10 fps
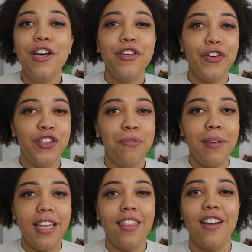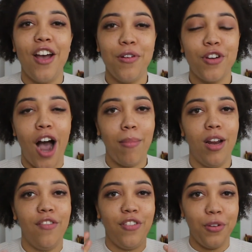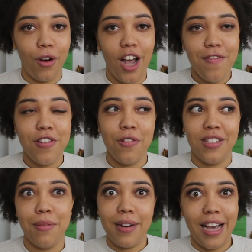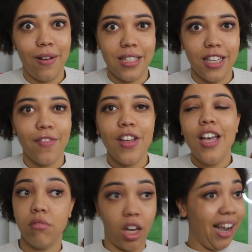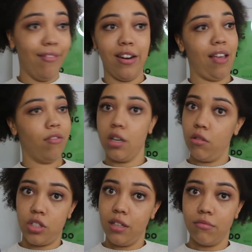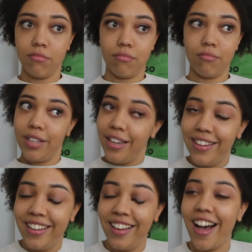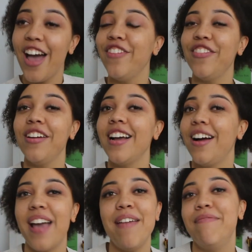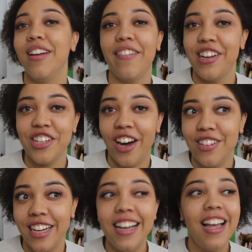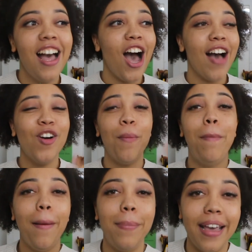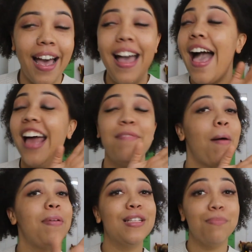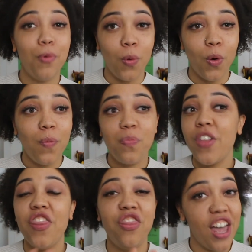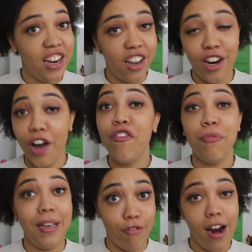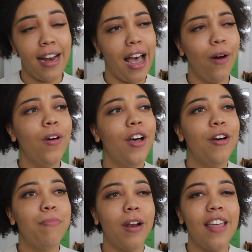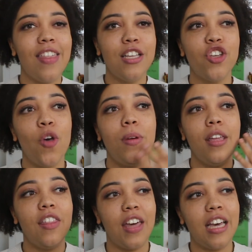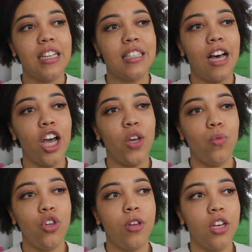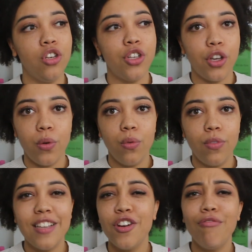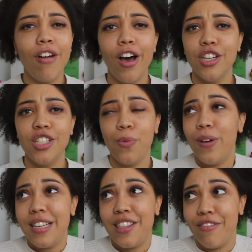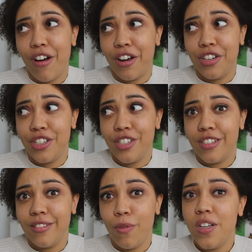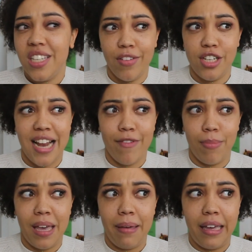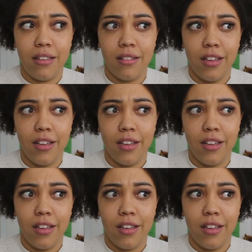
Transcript: You should be in the own timeline of your life, not somebody else's life. I ain't ready to have a child yet. I don't feel like I'm capable of having a child yet. I've got a puppy, and a puppy is more than enough for me right now, but like there's so many things that you can do. There's no rush. What is the rush? What's the rush to have a baby?